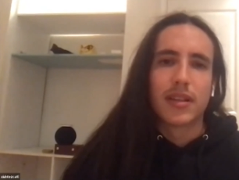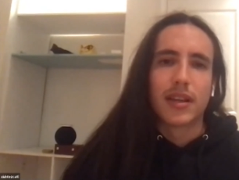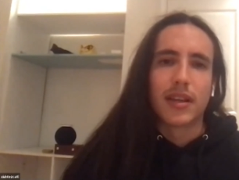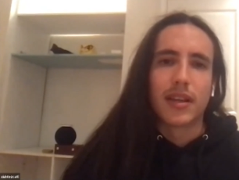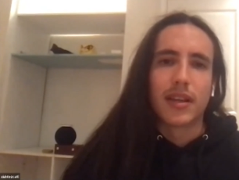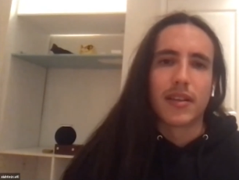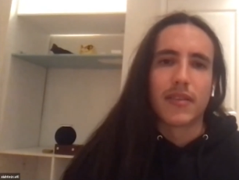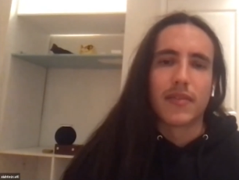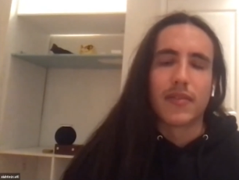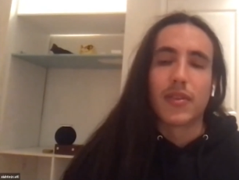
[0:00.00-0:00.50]

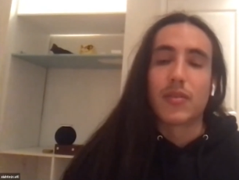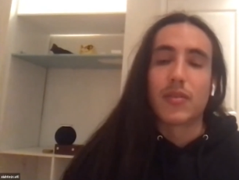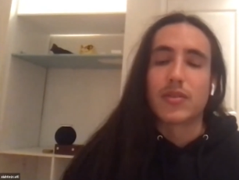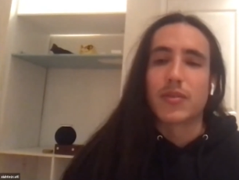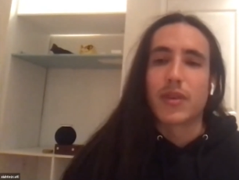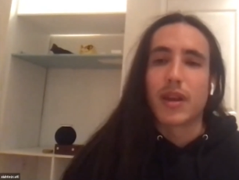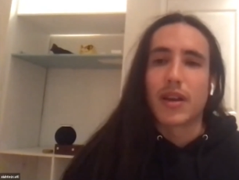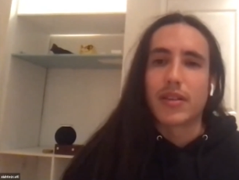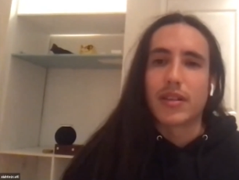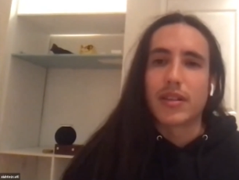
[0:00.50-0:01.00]
and of
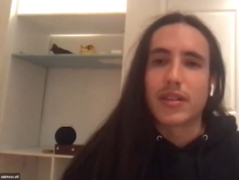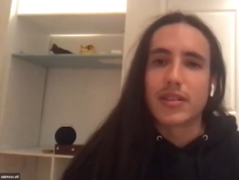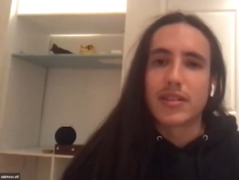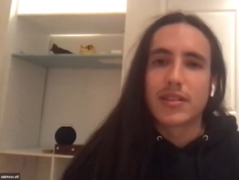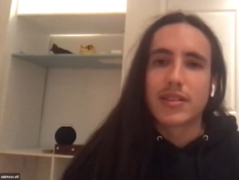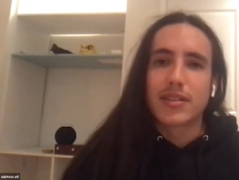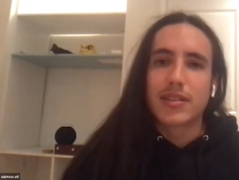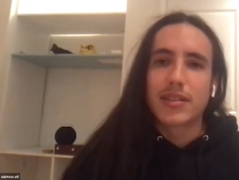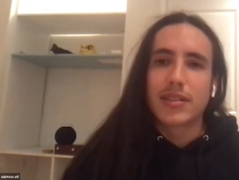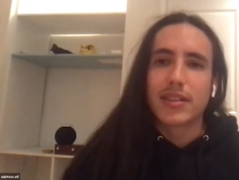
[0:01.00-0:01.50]
those around
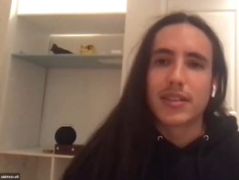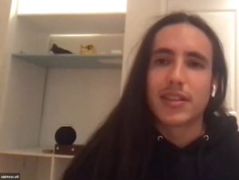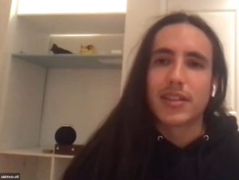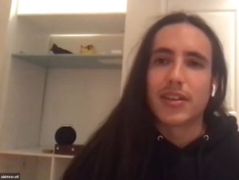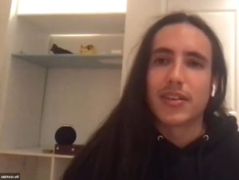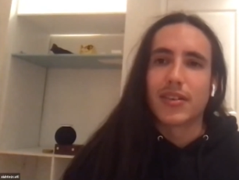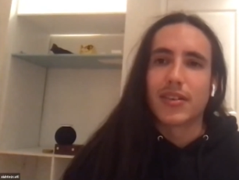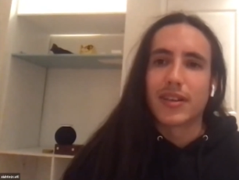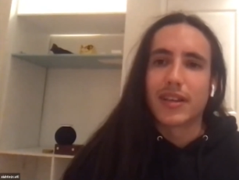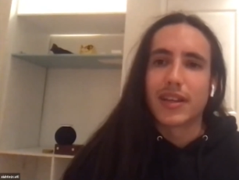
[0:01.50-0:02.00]
us, you
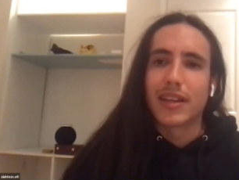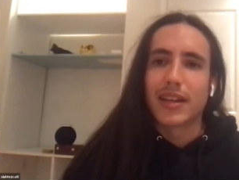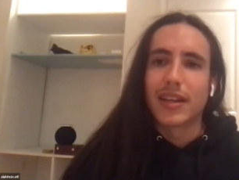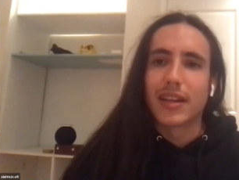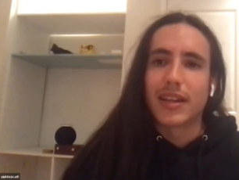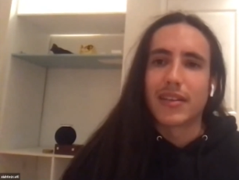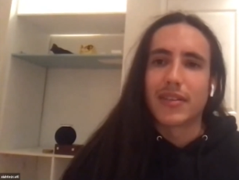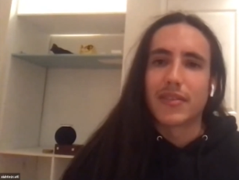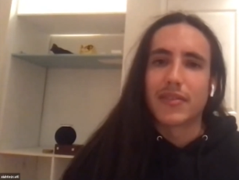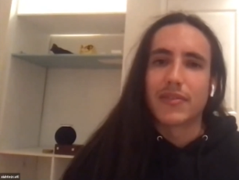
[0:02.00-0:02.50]
know,
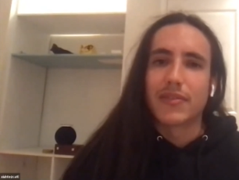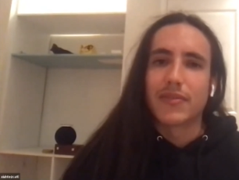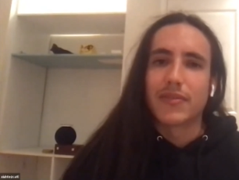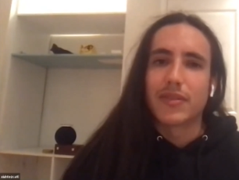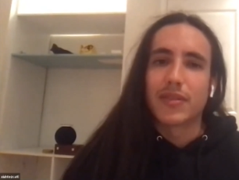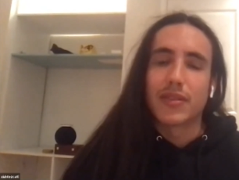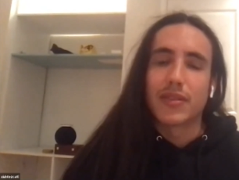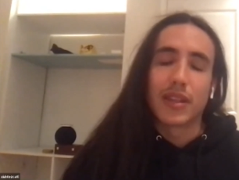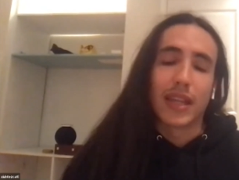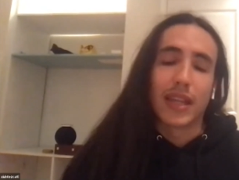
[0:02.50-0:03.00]
and of
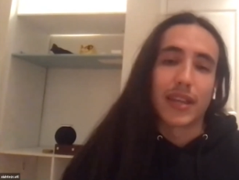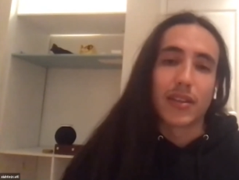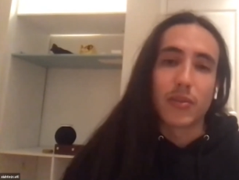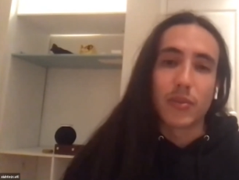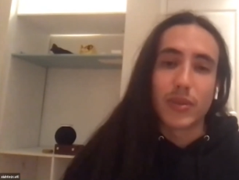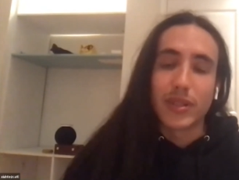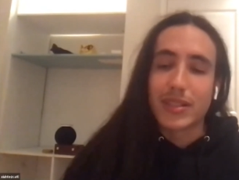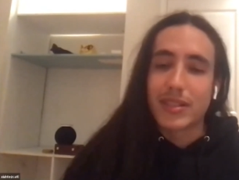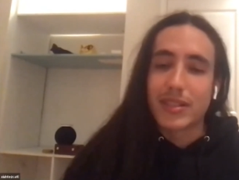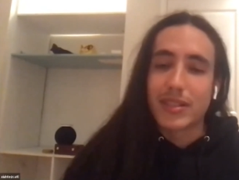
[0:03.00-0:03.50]
the land
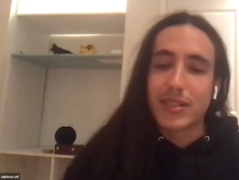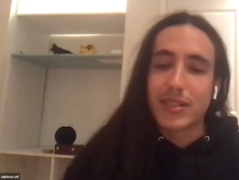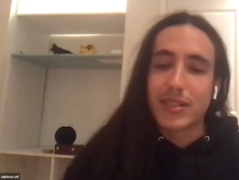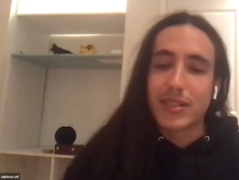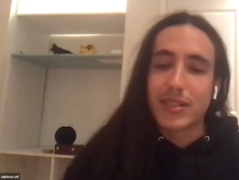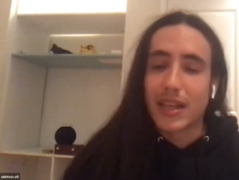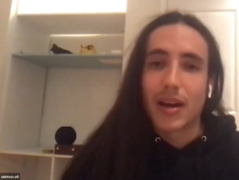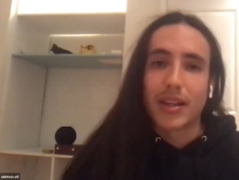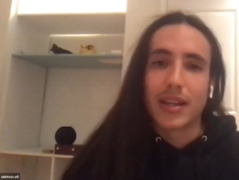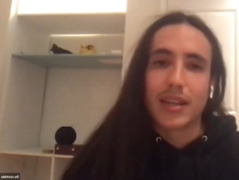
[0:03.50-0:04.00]
that we
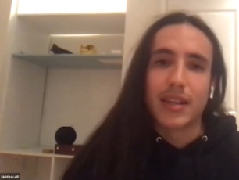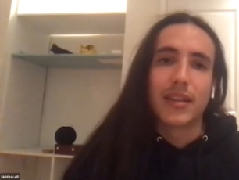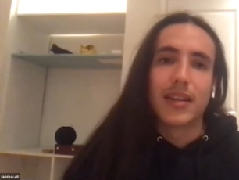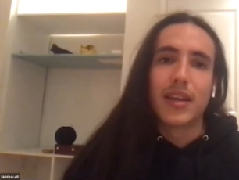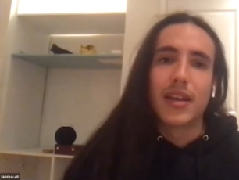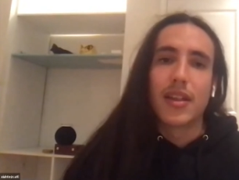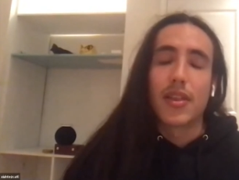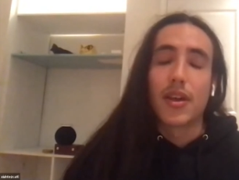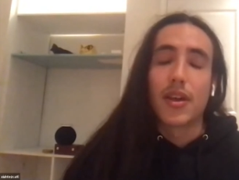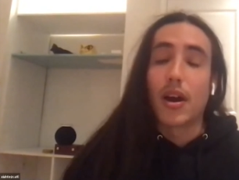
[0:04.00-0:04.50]
stand
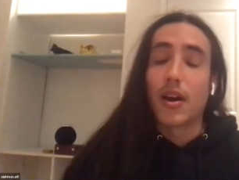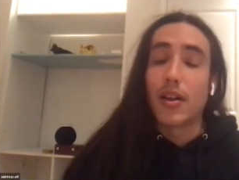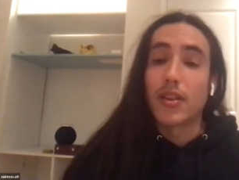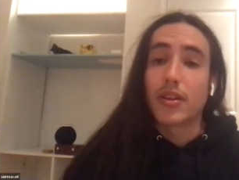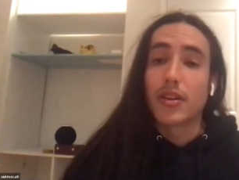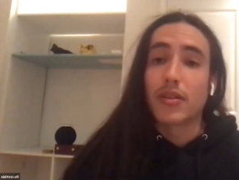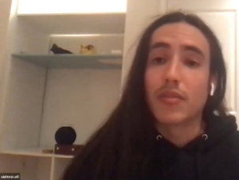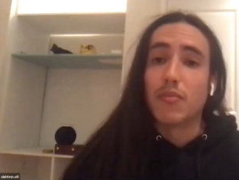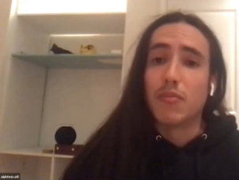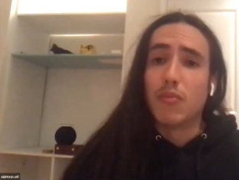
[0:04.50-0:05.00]
upon and
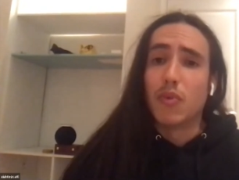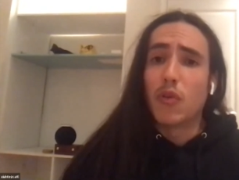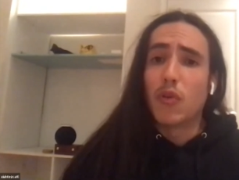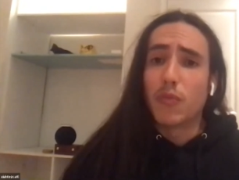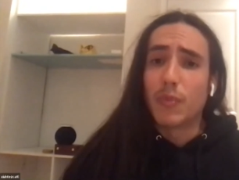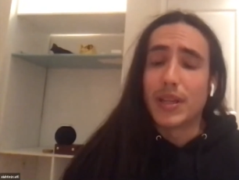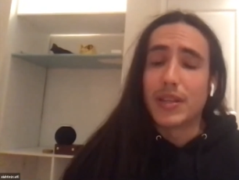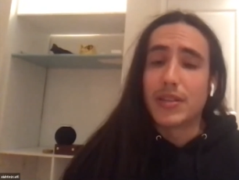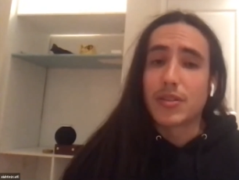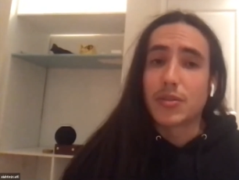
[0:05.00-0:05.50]
the other
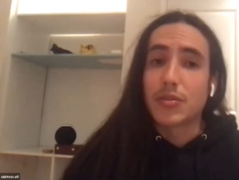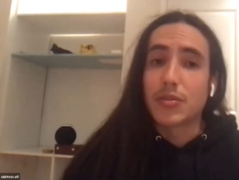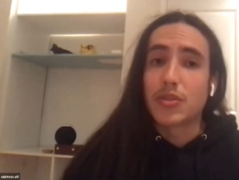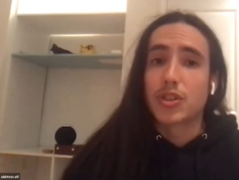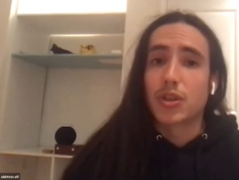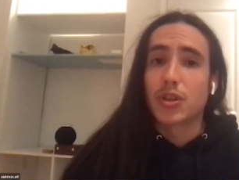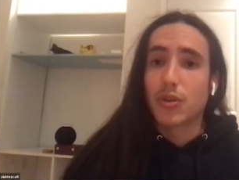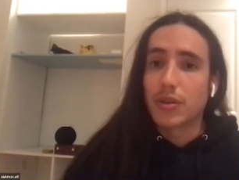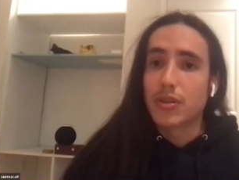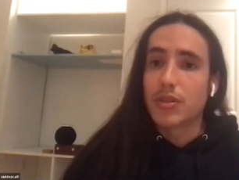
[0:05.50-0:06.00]
movements
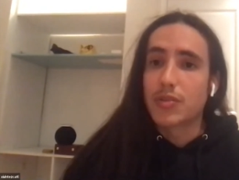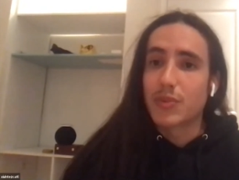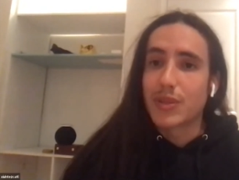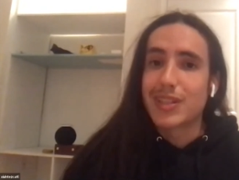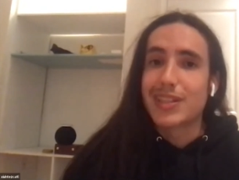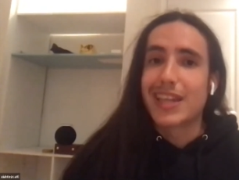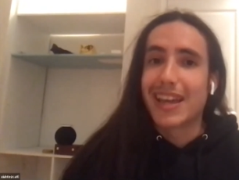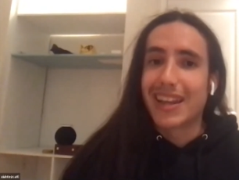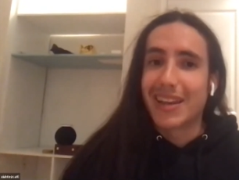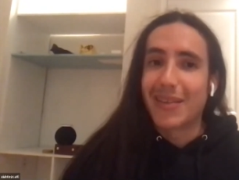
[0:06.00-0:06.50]
whose
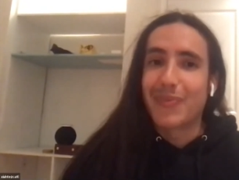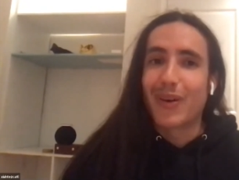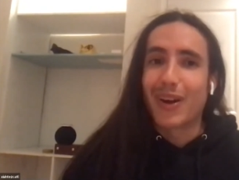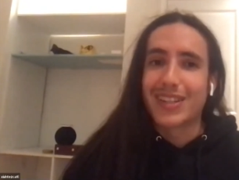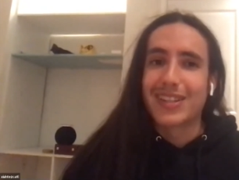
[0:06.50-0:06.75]
shoulders we stand